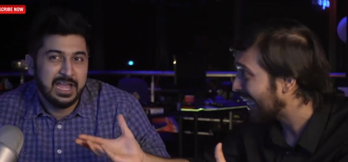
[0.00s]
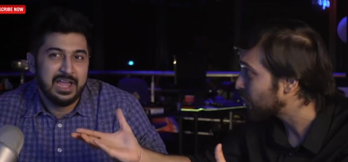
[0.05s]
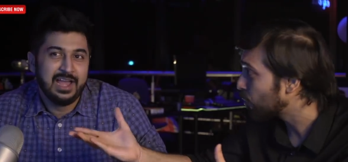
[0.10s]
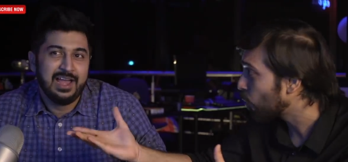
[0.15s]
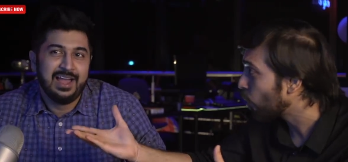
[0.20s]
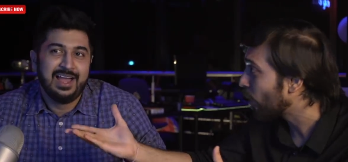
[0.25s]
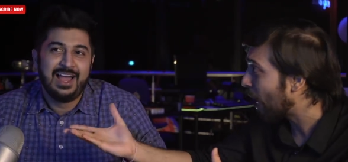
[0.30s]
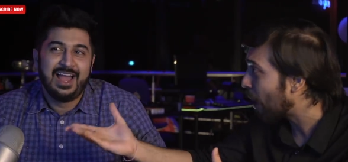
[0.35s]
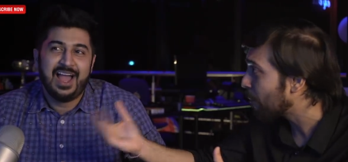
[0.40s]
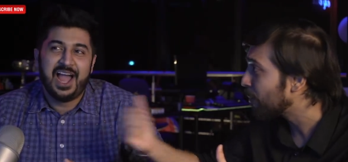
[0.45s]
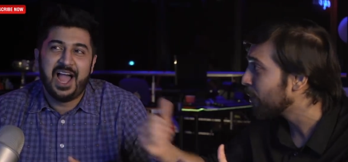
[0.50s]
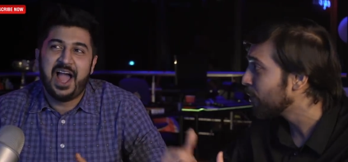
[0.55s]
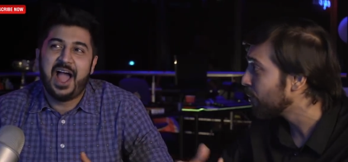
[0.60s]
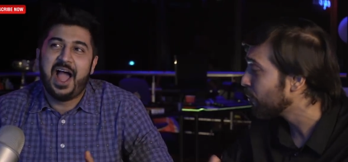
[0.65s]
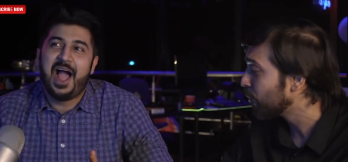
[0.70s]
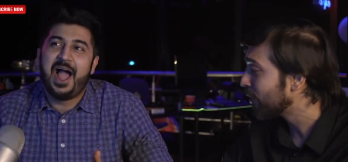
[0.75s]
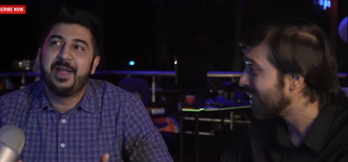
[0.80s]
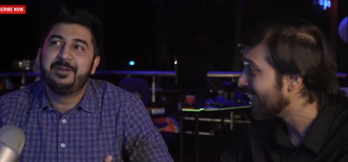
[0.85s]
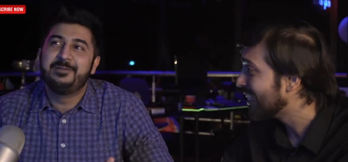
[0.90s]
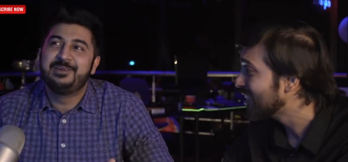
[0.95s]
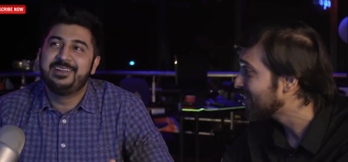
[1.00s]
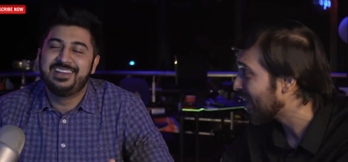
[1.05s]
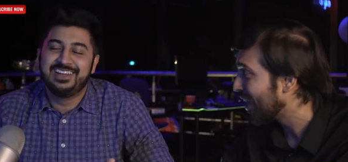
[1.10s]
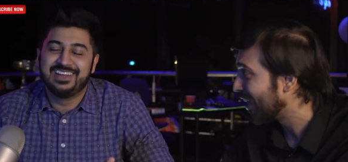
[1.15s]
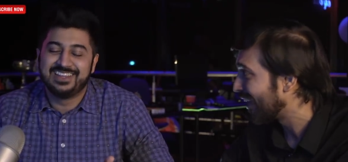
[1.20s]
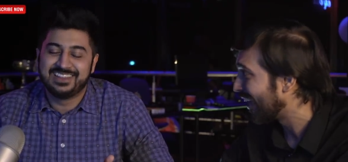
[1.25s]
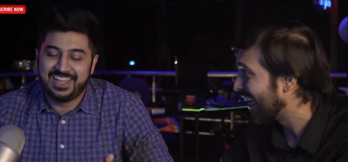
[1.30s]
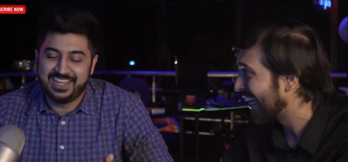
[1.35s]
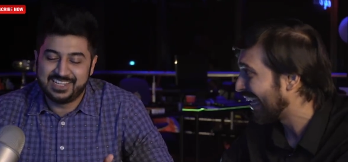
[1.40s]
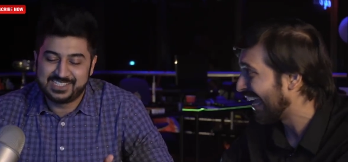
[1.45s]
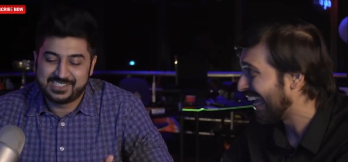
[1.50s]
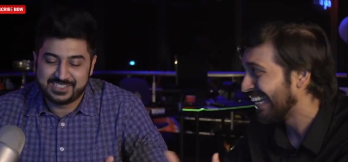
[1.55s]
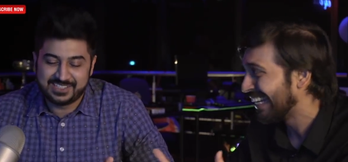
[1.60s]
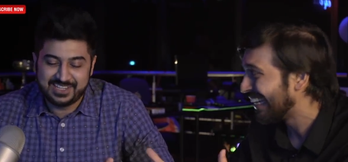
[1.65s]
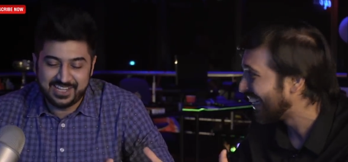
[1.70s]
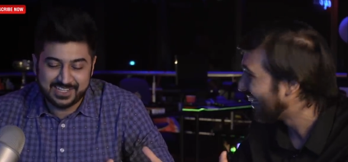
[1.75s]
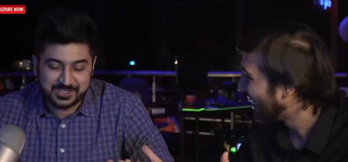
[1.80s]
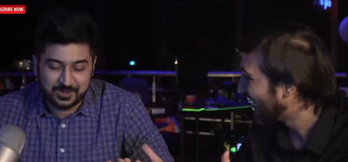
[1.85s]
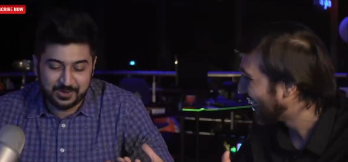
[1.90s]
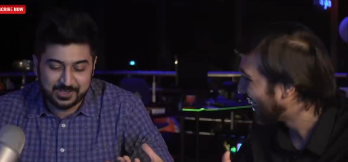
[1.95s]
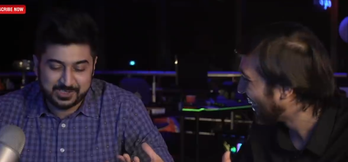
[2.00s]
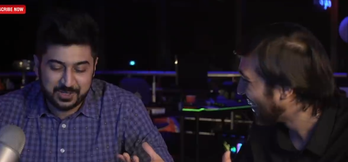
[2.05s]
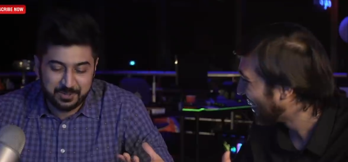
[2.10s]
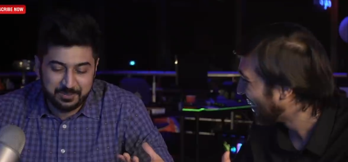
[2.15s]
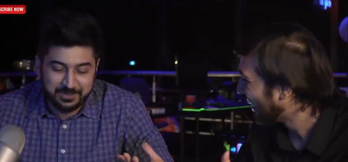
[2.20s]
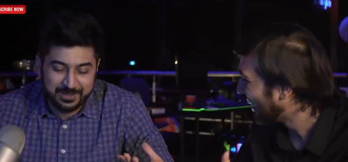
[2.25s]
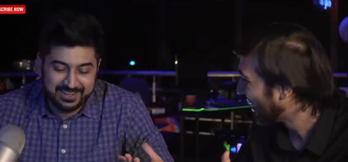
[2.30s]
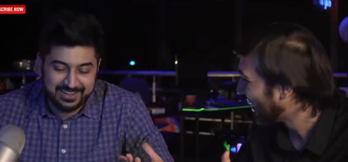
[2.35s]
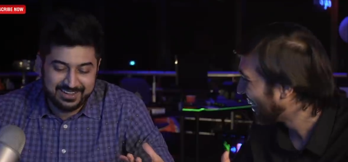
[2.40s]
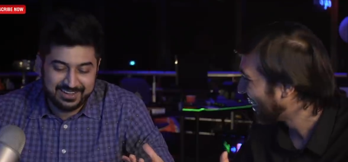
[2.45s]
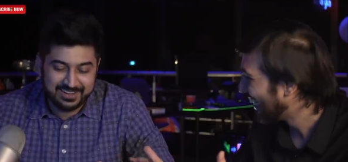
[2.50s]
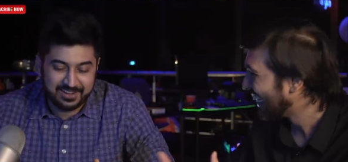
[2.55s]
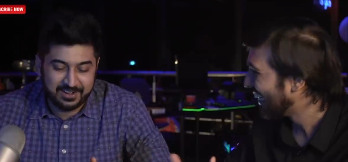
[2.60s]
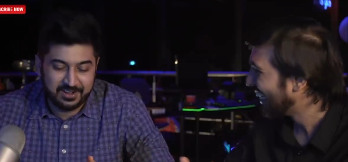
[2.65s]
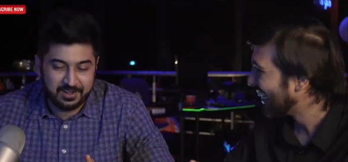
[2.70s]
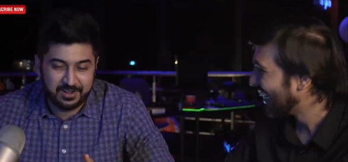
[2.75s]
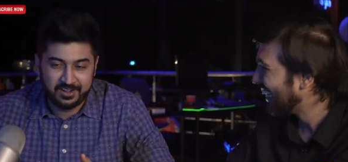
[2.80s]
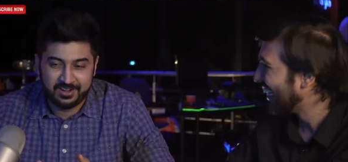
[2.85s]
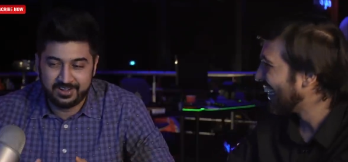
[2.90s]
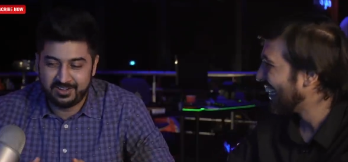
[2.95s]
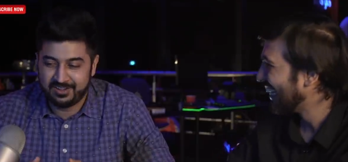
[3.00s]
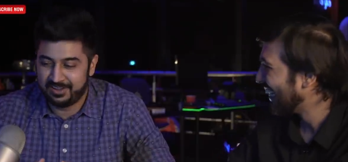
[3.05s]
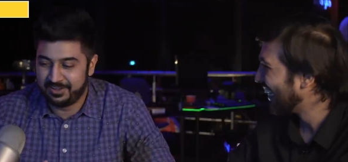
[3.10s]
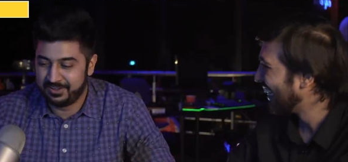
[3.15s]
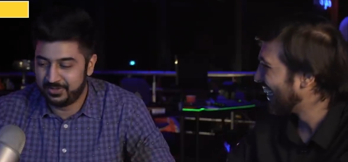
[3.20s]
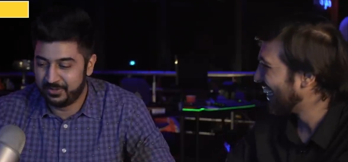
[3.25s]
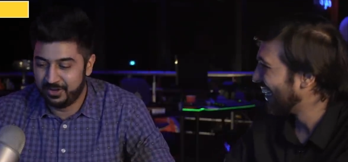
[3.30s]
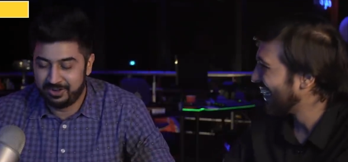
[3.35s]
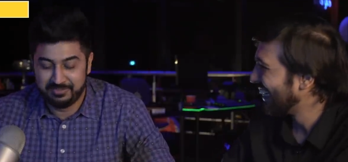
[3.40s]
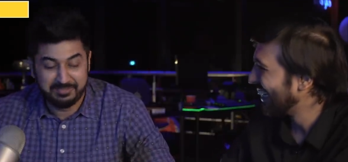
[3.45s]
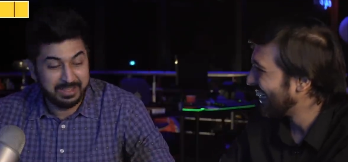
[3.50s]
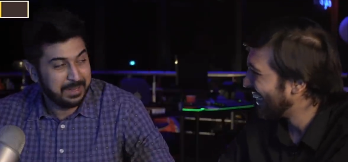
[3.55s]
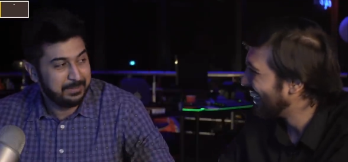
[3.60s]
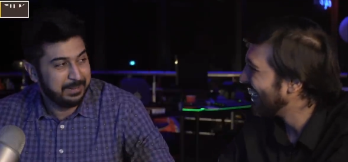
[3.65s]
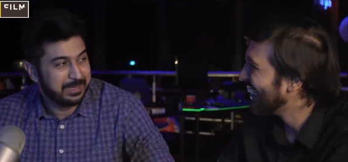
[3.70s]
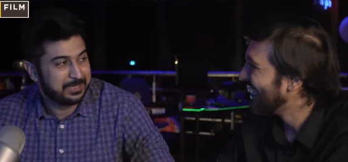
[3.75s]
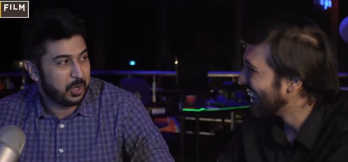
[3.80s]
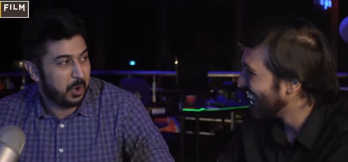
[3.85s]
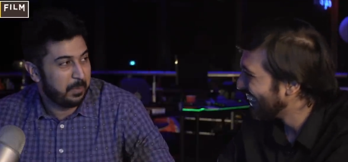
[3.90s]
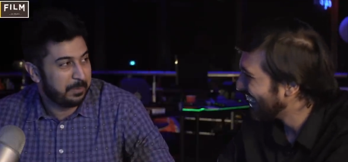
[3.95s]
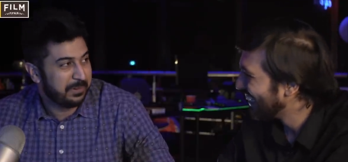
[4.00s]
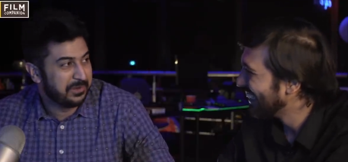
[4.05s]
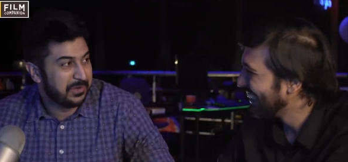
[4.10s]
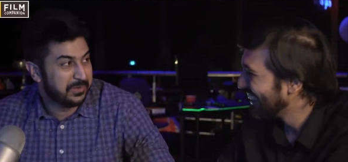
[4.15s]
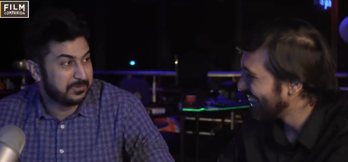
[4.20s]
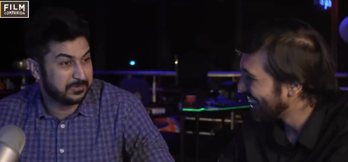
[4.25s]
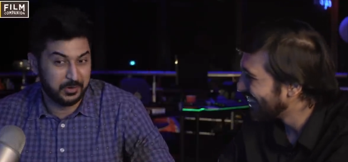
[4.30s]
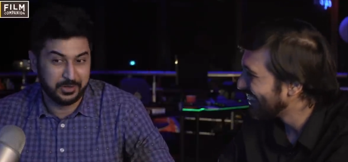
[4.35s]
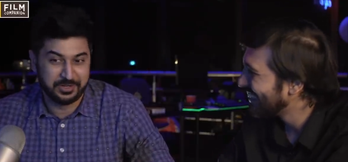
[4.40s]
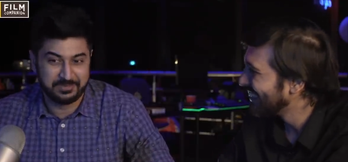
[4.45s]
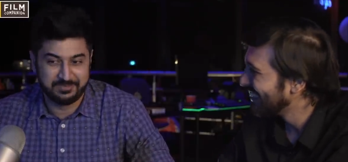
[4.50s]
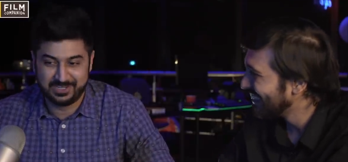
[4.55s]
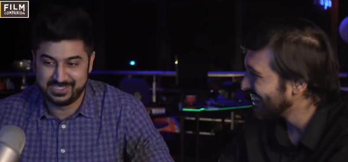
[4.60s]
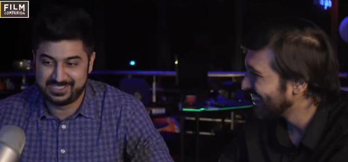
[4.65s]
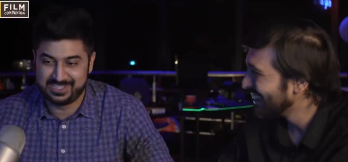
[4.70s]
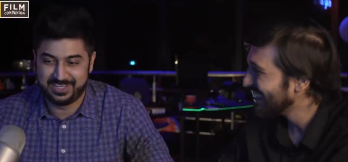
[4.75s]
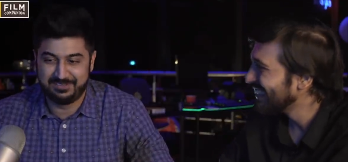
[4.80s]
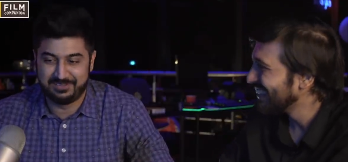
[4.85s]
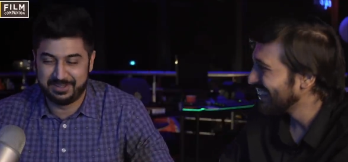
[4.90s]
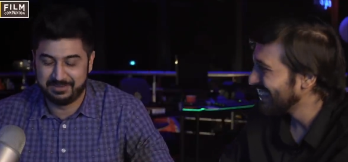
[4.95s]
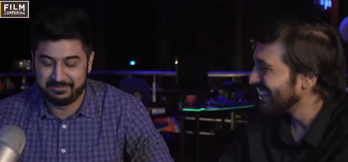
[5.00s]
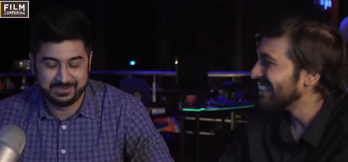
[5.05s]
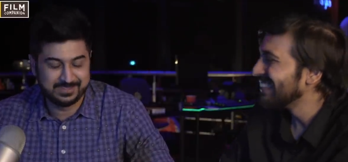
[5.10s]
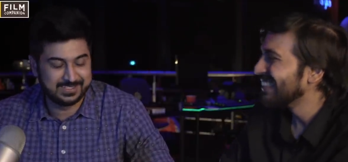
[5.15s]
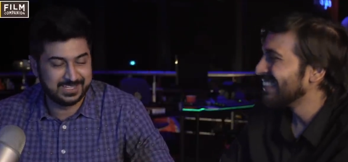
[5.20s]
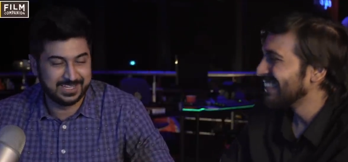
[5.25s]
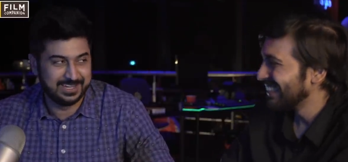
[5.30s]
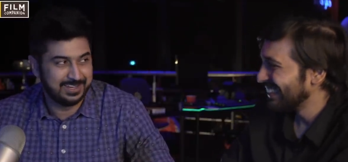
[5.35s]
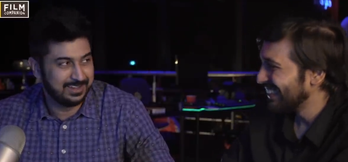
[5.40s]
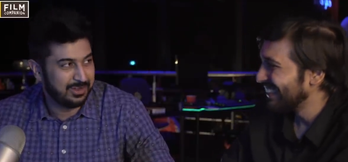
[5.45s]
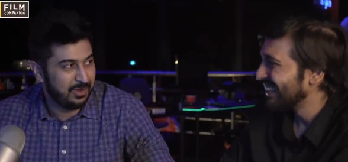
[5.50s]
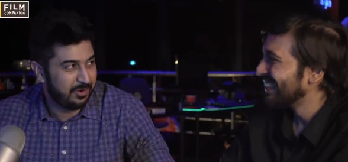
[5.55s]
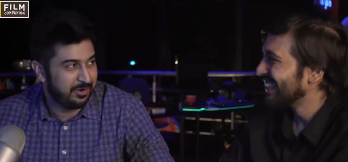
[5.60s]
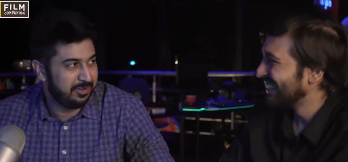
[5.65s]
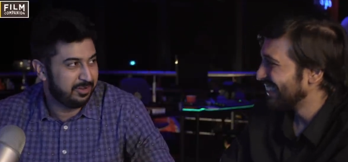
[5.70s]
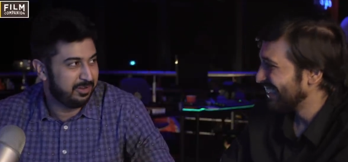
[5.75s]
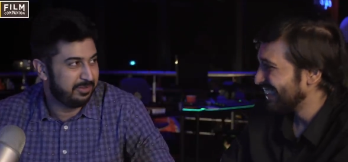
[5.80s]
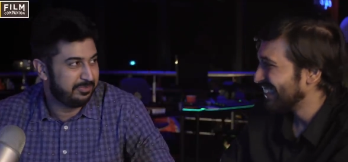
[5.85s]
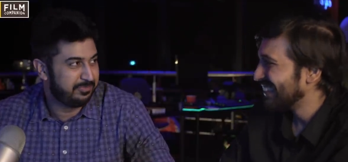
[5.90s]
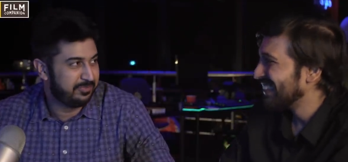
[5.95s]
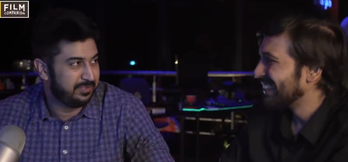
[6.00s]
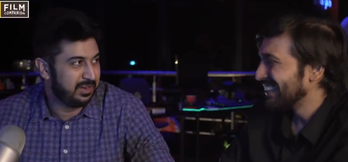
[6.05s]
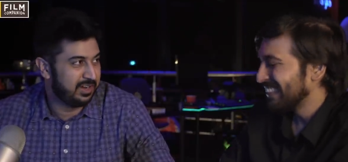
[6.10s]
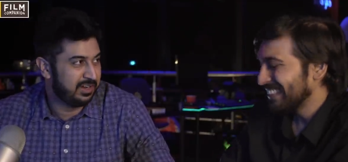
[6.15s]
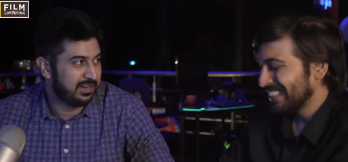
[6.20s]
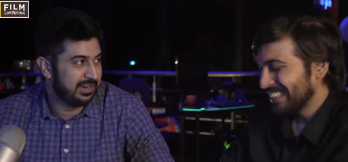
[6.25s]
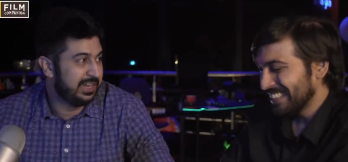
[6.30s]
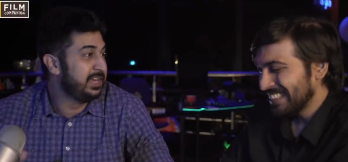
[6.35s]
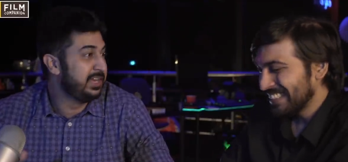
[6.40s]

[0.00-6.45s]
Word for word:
Speaker 1: that's what happened with I Ninja, mean, right? That's, and
Speaker 2: that's also been, uh, you know, a very big topic of controversy when we've seen a lot of uh,